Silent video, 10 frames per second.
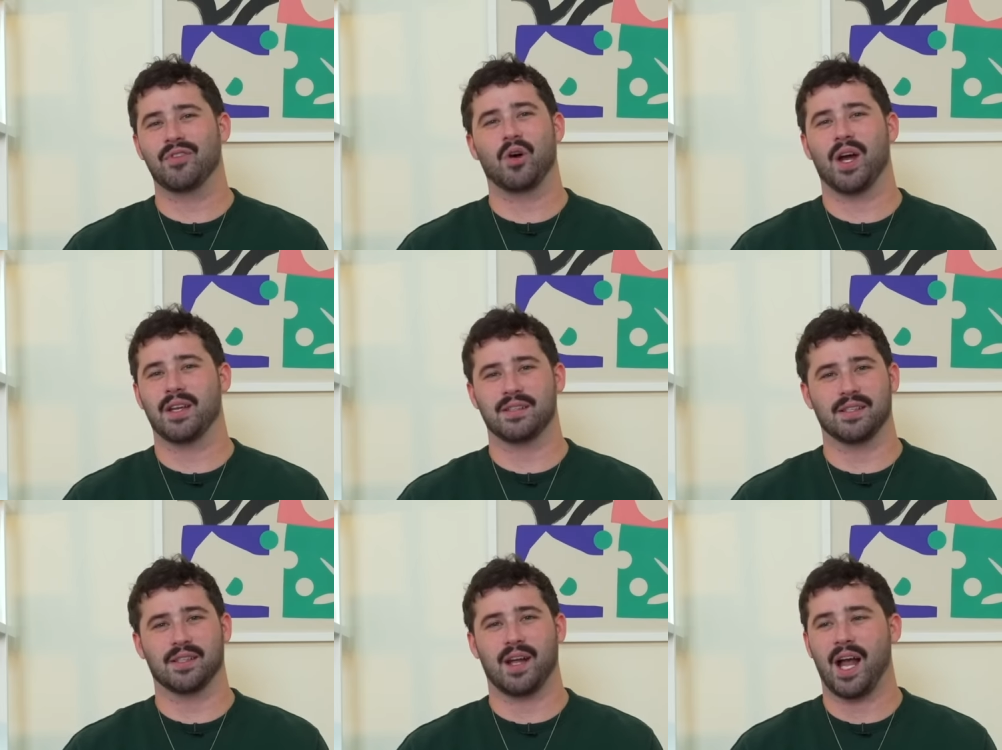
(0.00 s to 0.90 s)
no
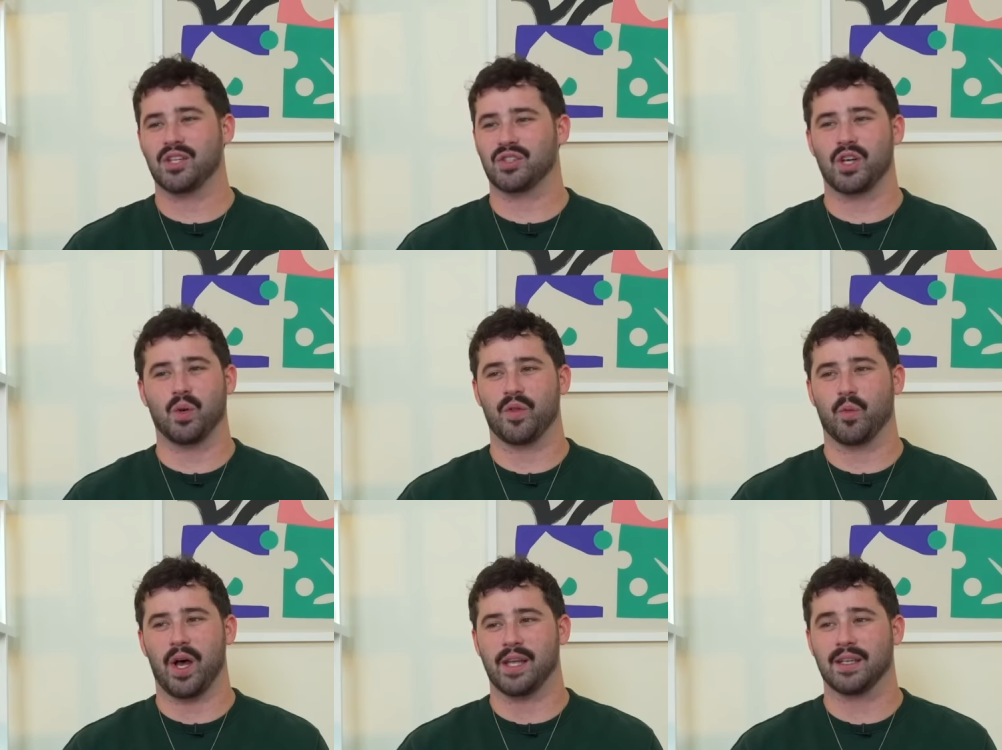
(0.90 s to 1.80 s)
idea. I just go with
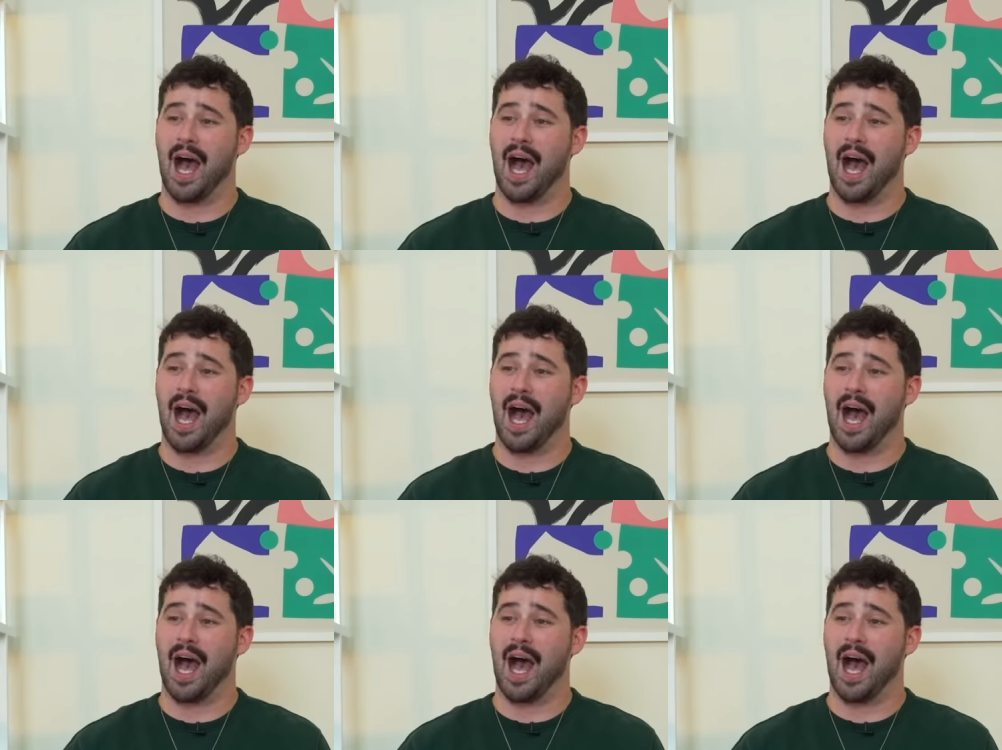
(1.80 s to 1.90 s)
white.